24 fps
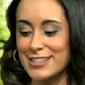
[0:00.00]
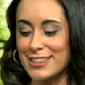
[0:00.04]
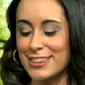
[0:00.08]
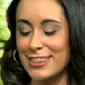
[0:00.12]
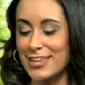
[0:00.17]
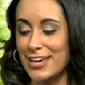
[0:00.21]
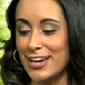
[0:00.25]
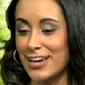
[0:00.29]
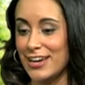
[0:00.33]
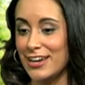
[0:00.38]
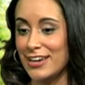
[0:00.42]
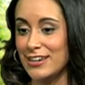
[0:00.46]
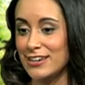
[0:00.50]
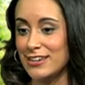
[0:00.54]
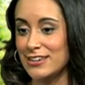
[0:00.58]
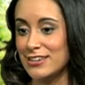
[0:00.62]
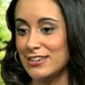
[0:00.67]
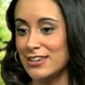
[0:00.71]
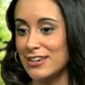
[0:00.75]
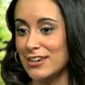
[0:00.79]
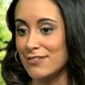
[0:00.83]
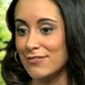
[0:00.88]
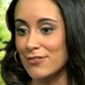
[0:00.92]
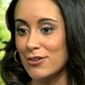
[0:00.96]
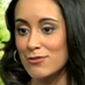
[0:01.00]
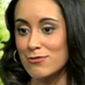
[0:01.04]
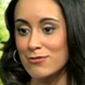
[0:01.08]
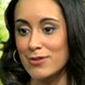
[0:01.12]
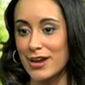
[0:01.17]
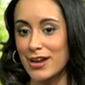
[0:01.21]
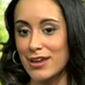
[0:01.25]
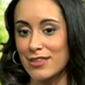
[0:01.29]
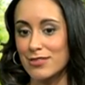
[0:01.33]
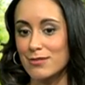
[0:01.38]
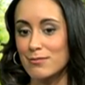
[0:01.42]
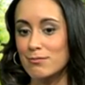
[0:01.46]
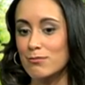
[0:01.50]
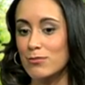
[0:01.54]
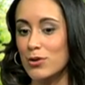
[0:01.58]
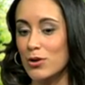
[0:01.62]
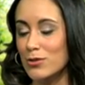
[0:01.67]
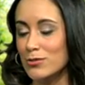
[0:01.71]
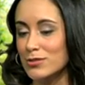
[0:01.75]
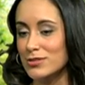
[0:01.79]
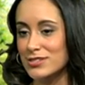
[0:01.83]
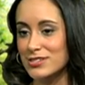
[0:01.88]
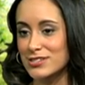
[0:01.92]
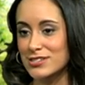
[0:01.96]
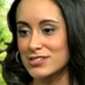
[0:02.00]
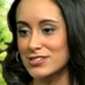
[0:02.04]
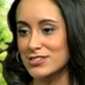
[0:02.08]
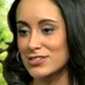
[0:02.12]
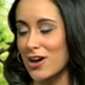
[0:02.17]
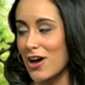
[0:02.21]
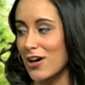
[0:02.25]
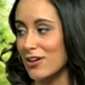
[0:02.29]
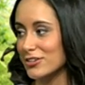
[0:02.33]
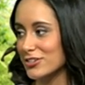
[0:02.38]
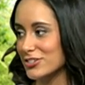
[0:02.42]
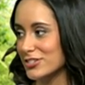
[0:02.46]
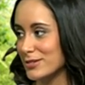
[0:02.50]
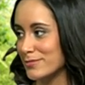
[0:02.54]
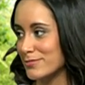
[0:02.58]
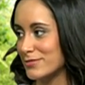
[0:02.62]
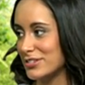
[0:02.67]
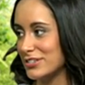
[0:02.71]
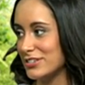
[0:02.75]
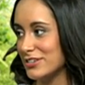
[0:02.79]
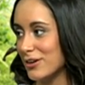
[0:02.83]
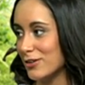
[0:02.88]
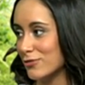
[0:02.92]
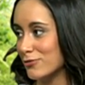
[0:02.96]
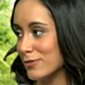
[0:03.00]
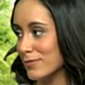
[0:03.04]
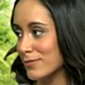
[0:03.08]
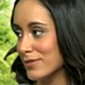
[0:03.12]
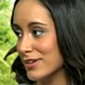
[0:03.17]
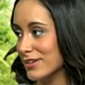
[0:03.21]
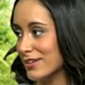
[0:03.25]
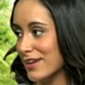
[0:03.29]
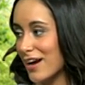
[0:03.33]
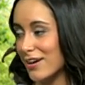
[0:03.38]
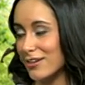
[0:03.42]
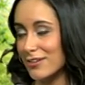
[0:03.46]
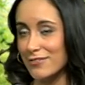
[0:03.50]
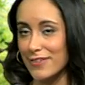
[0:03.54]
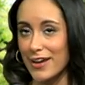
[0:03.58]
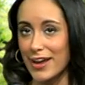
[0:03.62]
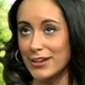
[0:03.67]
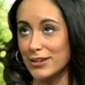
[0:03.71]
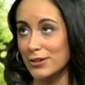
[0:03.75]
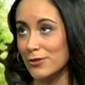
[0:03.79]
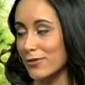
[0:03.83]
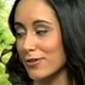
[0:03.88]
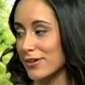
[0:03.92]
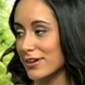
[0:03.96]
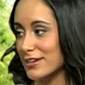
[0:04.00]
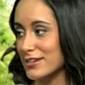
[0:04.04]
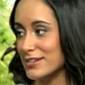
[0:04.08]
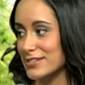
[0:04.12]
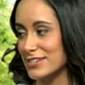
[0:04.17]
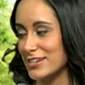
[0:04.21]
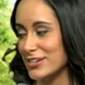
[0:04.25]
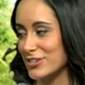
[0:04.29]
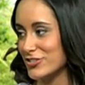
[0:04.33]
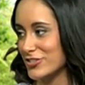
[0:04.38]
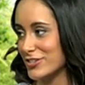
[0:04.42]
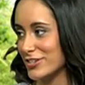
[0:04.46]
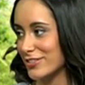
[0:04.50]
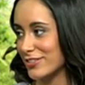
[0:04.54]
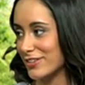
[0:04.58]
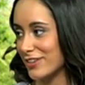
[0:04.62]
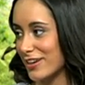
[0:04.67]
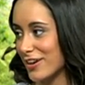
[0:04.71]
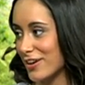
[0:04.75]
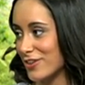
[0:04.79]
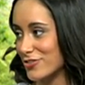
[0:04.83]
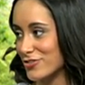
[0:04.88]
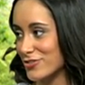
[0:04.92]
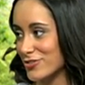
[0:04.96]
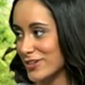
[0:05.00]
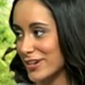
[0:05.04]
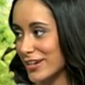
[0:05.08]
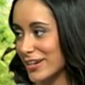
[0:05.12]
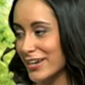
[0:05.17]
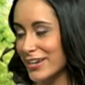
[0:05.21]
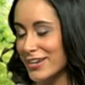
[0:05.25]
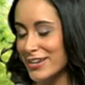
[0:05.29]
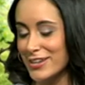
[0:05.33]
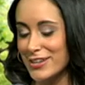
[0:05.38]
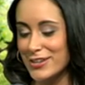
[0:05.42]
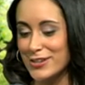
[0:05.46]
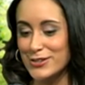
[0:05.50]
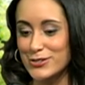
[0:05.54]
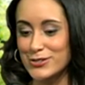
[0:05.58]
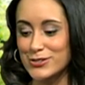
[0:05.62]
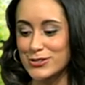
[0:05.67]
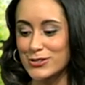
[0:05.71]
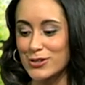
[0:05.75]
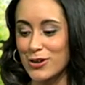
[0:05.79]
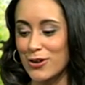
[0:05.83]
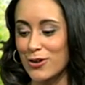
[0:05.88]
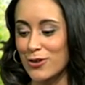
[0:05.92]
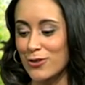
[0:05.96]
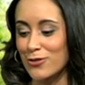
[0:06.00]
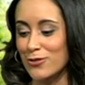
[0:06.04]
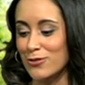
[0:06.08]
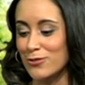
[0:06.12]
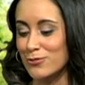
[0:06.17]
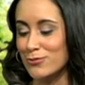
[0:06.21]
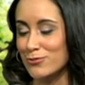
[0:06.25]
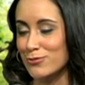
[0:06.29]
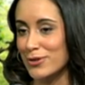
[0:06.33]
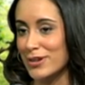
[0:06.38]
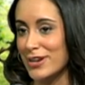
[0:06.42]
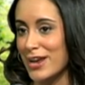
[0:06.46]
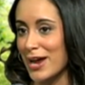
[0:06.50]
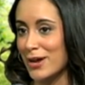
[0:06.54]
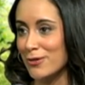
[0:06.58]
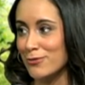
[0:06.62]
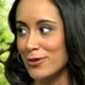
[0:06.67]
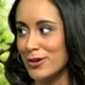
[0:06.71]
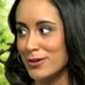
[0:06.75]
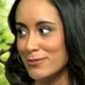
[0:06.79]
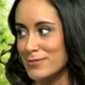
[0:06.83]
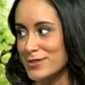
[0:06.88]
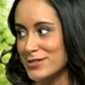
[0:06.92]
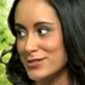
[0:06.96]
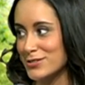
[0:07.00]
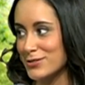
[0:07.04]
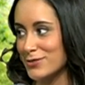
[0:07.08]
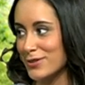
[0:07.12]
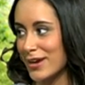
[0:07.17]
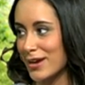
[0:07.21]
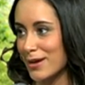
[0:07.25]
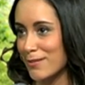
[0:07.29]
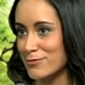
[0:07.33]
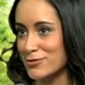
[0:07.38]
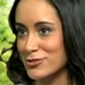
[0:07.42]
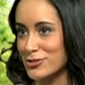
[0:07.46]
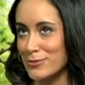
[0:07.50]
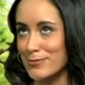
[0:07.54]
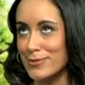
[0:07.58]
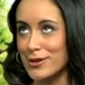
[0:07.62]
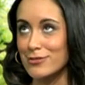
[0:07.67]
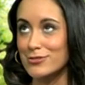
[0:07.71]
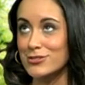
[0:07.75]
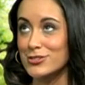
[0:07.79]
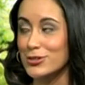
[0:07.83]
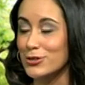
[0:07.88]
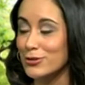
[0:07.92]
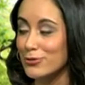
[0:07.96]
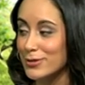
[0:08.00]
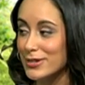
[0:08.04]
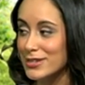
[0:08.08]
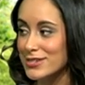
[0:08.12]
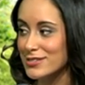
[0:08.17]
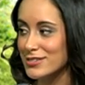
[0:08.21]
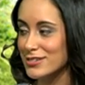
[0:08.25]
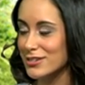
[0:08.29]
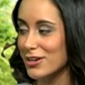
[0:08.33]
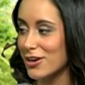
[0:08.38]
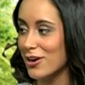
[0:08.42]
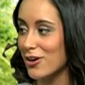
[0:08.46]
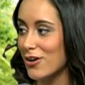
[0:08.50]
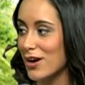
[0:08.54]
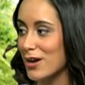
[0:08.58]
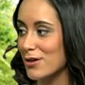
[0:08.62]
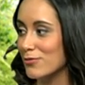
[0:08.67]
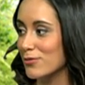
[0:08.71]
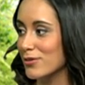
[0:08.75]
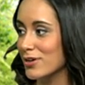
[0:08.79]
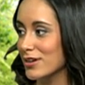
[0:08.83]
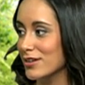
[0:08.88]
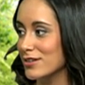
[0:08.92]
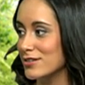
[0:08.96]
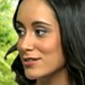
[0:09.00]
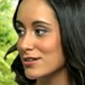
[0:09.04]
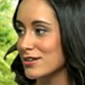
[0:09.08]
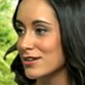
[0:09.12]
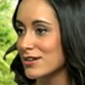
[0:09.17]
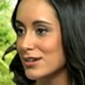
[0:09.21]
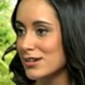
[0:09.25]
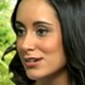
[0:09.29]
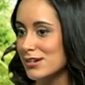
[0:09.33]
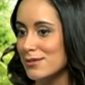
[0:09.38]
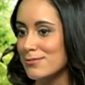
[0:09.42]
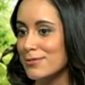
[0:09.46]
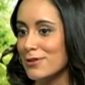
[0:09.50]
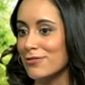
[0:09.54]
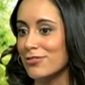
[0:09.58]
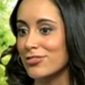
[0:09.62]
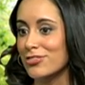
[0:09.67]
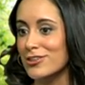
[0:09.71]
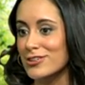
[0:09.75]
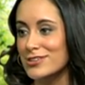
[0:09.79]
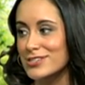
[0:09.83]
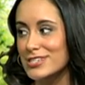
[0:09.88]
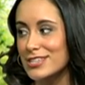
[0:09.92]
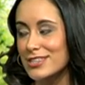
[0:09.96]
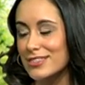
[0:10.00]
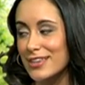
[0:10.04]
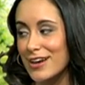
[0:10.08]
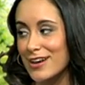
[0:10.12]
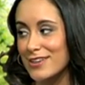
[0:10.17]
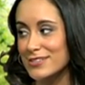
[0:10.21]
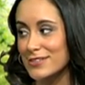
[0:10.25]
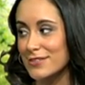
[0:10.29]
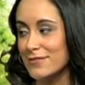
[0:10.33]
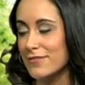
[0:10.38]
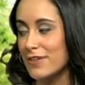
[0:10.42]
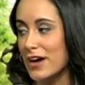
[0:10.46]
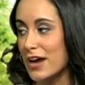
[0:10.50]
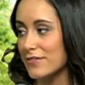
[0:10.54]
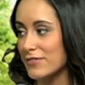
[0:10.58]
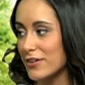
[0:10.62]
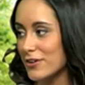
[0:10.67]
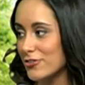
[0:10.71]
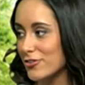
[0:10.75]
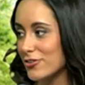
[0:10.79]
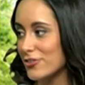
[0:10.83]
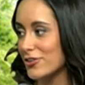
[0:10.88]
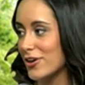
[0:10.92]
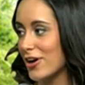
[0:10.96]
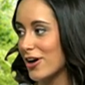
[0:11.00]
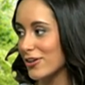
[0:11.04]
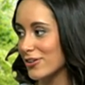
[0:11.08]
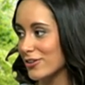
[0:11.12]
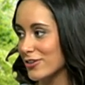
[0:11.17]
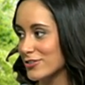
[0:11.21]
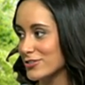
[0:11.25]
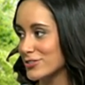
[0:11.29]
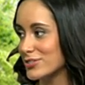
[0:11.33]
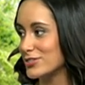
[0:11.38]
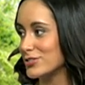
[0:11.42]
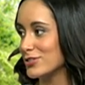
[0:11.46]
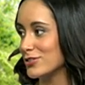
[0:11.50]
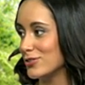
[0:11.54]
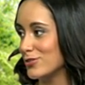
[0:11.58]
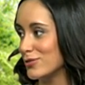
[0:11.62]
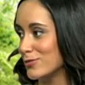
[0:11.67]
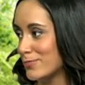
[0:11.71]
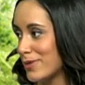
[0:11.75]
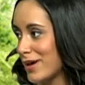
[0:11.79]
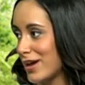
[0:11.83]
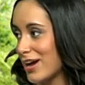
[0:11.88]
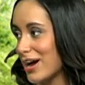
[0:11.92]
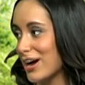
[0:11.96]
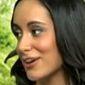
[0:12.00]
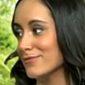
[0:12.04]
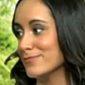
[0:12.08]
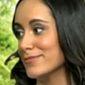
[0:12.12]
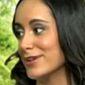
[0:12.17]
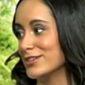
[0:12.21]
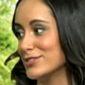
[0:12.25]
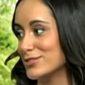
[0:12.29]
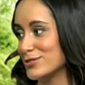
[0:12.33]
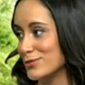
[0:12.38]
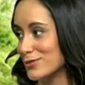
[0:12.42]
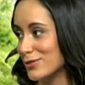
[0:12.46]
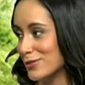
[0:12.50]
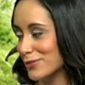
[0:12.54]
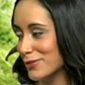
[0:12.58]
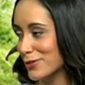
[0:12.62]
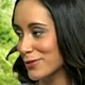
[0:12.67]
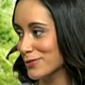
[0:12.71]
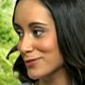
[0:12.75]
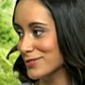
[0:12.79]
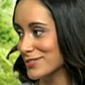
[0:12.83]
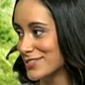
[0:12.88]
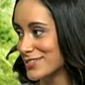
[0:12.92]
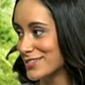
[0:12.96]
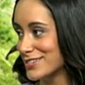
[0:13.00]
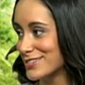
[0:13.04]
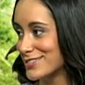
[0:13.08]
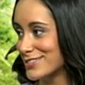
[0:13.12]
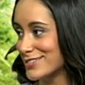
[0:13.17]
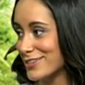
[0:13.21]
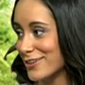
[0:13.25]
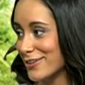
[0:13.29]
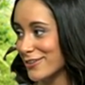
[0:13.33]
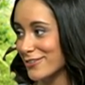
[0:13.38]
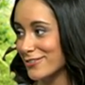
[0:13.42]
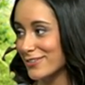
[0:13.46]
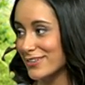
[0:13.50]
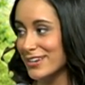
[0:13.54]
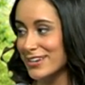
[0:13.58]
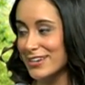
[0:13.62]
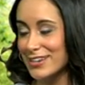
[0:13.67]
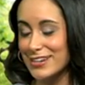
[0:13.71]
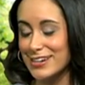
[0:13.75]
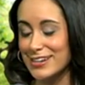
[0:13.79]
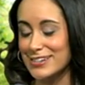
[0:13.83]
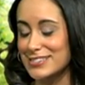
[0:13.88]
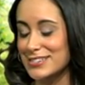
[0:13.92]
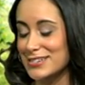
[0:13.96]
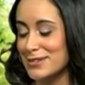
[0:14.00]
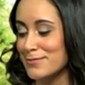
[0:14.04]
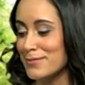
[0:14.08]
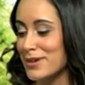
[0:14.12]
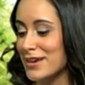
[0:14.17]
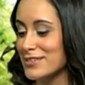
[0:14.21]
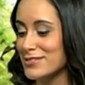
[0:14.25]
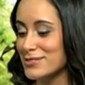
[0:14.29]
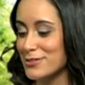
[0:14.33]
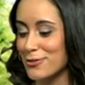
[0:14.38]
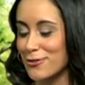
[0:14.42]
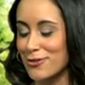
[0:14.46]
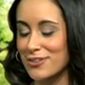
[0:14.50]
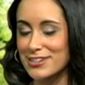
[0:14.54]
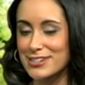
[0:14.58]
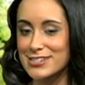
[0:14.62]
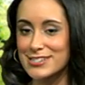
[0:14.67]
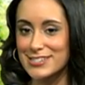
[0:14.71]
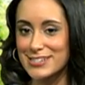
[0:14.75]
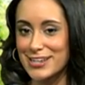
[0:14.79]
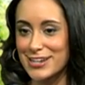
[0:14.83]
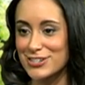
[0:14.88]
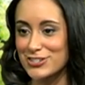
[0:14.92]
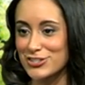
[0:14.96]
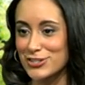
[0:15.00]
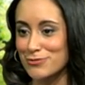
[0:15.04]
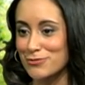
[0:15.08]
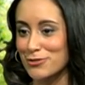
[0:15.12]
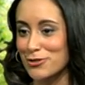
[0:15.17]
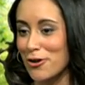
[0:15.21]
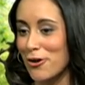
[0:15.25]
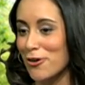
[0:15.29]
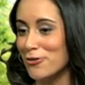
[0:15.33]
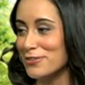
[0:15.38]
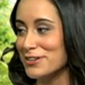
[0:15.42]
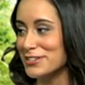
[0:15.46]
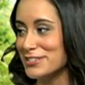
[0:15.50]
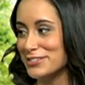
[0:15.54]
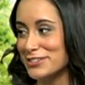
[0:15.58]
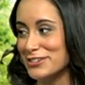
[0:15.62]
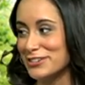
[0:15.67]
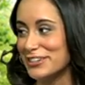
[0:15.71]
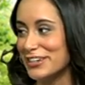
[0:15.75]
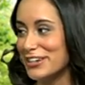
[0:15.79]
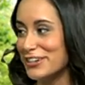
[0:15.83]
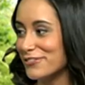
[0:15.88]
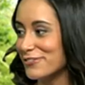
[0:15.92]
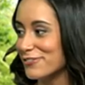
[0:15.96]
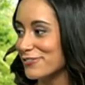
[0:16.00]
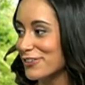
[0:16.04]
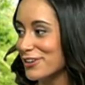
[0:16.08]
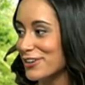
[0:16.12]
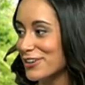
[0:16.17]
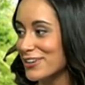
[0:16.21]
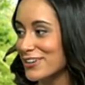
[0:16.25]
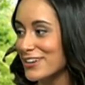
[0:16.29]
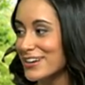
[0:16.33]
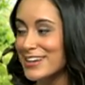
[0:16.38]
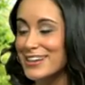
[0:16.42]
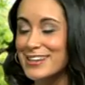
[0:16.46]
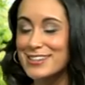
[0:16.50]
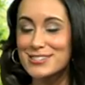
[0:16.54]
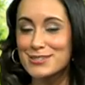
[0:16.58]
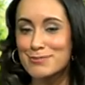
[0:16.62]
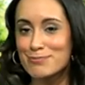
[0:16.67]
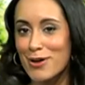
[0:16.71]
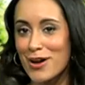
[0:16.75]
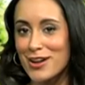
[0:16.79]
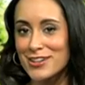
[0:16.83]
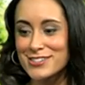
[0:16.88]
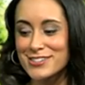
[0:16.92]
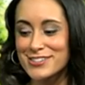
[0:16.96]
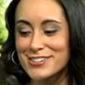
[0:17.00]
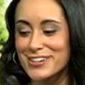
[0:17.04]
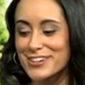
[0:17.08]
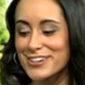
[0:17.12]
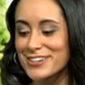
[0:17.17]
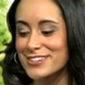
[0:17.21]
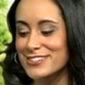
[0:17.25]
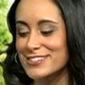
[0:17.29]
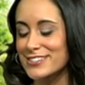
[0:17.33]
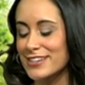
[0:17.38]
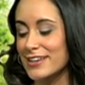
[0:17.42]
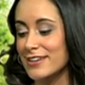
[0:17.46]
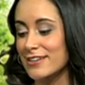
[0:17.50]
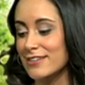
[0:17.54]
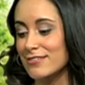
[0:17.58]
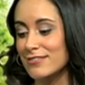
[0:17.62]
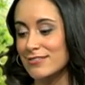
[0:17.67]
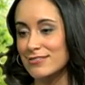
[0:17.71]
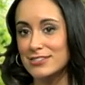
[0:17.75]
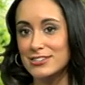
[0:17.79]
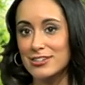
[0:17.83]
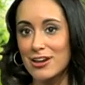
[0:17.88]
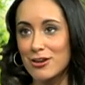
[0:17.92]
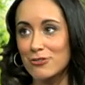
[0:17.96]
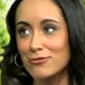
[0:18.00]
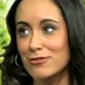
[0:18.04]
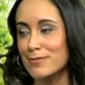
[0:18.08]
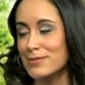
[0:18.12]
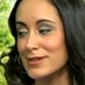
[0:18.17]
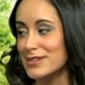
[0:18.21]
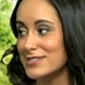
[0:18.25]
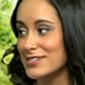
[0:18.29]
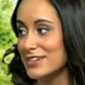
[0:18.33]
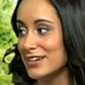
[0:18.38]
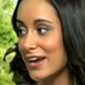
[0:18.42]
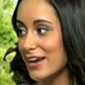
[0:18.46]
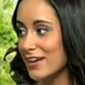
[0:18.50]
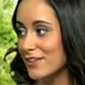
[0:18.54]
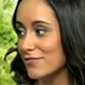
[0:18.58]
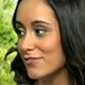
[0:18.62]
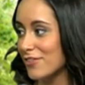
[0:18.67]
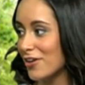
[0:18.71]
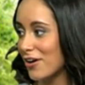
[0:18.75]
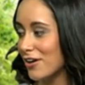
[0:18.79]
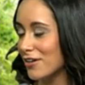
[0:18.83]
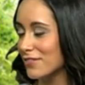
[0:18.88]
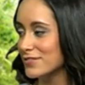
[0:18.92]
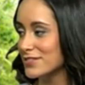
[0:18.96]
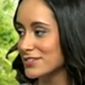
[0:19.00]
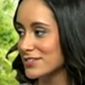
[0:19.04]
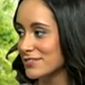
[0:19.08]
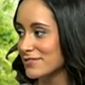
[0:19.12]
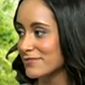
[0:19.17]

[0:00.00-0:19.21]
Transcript: they give away the most scholarship to young women out of any organization in the country. So when I won Miss New Hampshire about 2 weeks ago, I won about $13,500 to pay off my student loans. So it's an amazing organization. We're always looking for sponsors and young women to get involved.